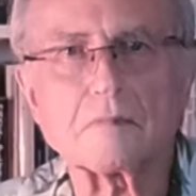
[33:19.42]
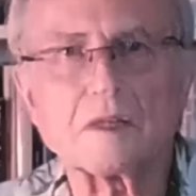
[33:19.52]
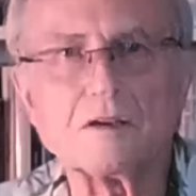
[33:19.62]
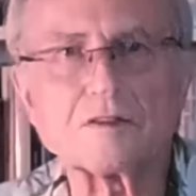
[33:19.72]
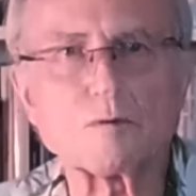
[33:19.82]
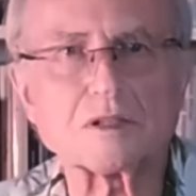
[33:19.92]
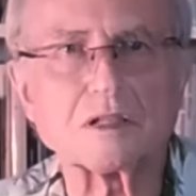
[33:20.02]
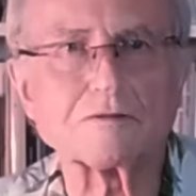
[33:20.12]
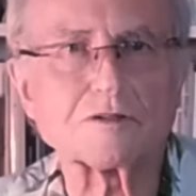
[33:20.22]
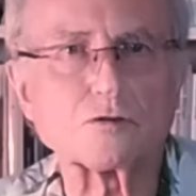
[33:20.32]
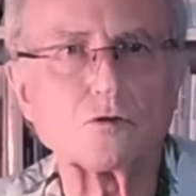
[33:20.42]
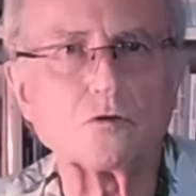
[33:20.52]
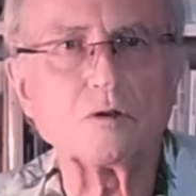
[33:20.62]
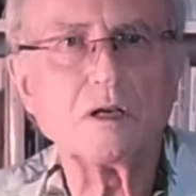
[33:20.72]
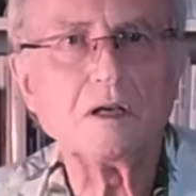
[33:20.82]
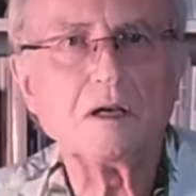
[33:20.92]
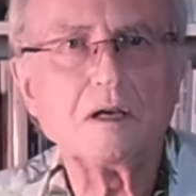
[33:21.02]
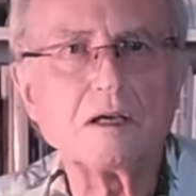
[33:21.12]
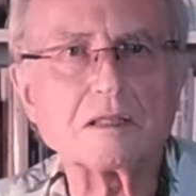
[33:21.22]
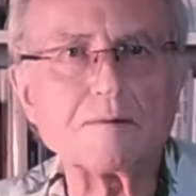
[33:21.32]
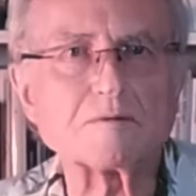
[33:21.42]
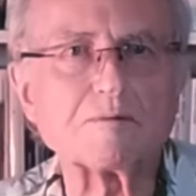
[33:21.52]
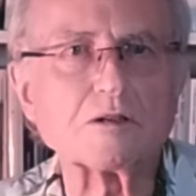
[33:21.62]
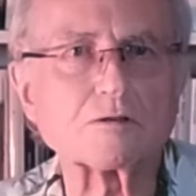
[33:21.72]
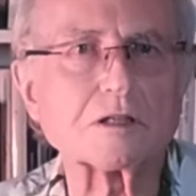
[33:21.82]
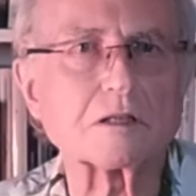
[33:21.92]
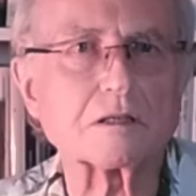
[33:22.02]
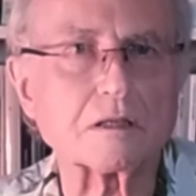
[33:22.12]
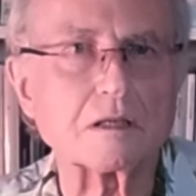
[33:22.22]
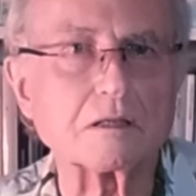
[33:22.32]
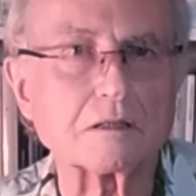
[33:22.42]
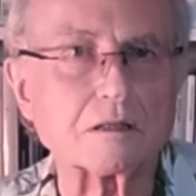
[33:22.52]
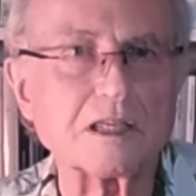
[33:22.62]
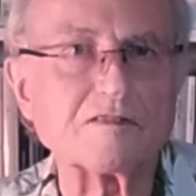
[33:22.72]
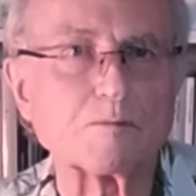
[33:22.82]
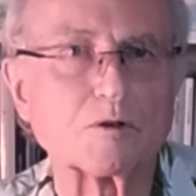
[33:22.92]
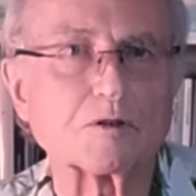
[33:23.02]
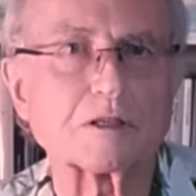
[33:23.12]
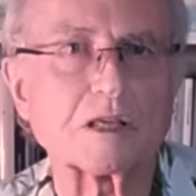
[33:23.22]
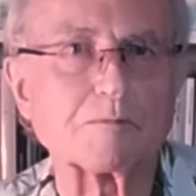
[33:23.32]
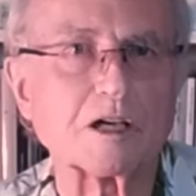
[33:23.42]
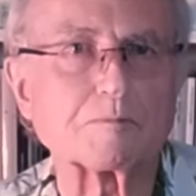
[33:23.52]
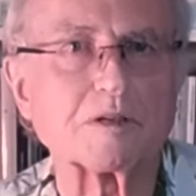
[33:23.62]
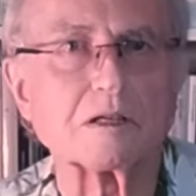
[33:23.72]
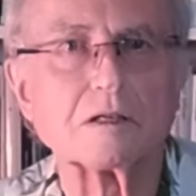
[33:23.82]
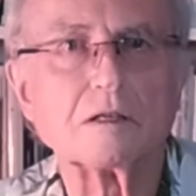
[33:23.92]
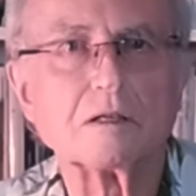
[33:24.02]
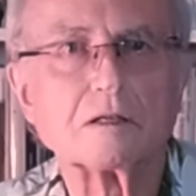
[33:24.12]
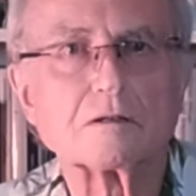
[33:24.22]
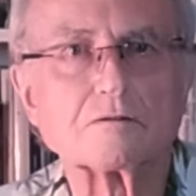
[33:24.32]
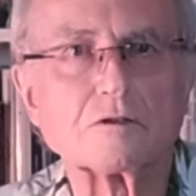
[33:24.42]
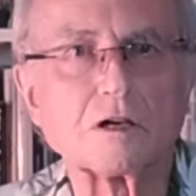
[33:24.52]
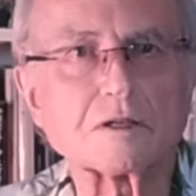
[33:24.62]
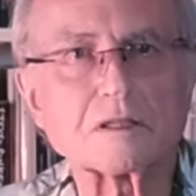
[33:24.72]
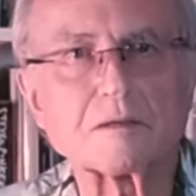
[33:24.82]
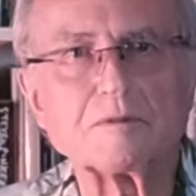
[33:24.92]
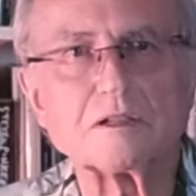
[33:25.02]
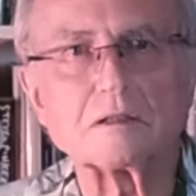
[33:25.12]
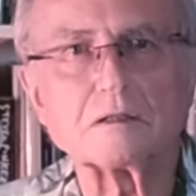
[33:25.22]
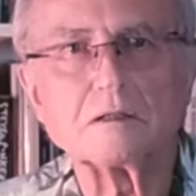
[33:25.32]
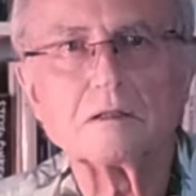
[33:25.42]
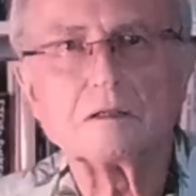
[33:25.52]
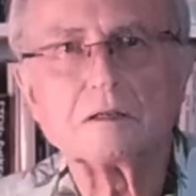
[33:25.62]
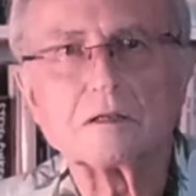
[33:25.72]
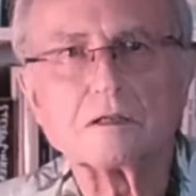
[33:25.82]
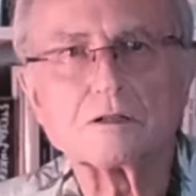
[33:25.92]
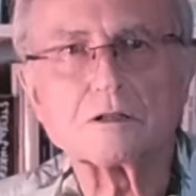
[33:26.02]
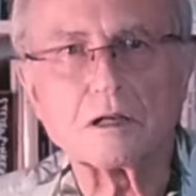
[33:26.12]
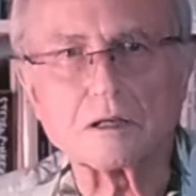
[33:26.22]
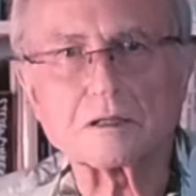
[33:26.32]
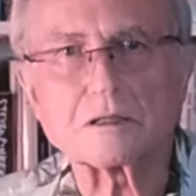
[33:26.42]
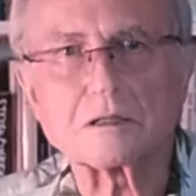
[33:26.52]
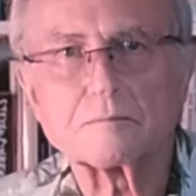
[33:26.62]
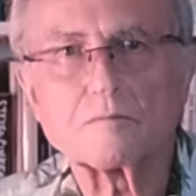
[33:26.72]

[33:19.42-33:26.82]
if there was life at all, it seems to me not inconceivable that they might be rather similar to us.